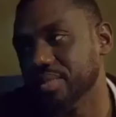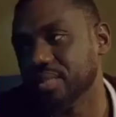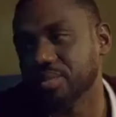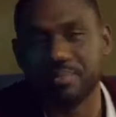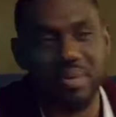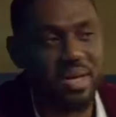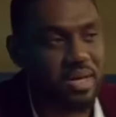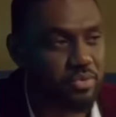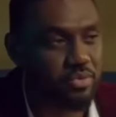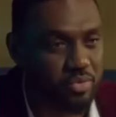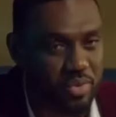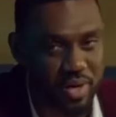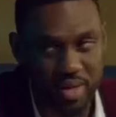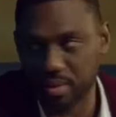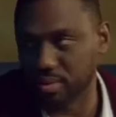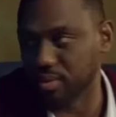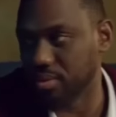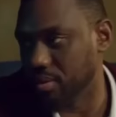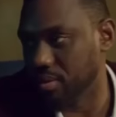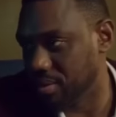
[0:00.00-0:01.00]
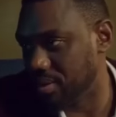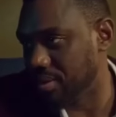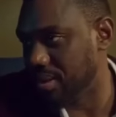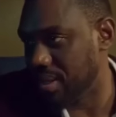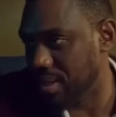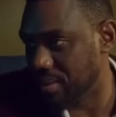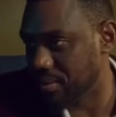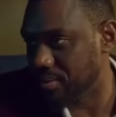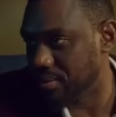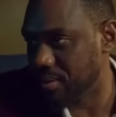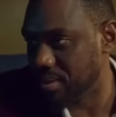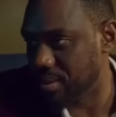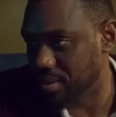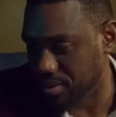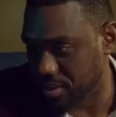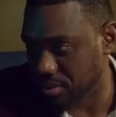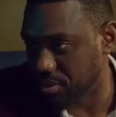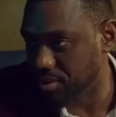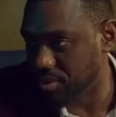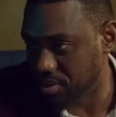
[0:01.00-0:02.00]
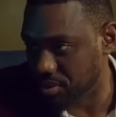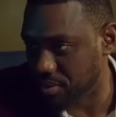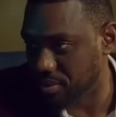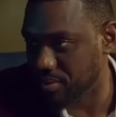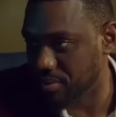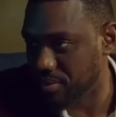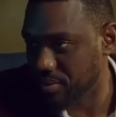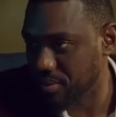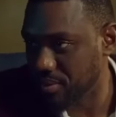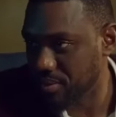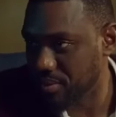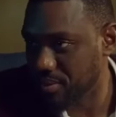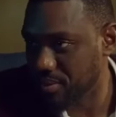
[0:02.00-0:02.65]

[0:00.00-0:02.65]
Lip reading: is my realtor, Dad. I told you.